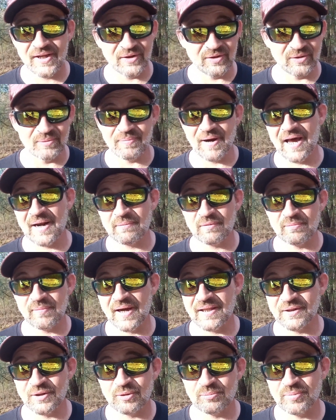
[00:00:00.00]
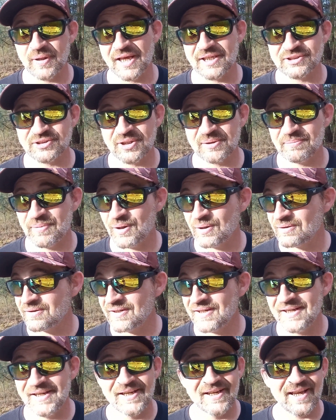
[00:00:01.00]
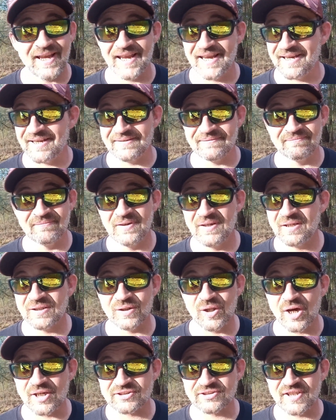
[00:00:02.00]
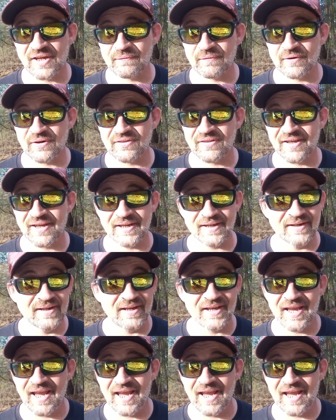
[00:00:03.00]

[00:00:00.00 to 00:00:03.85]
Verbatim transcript: in the bottom of my little plastic boat and lost everything.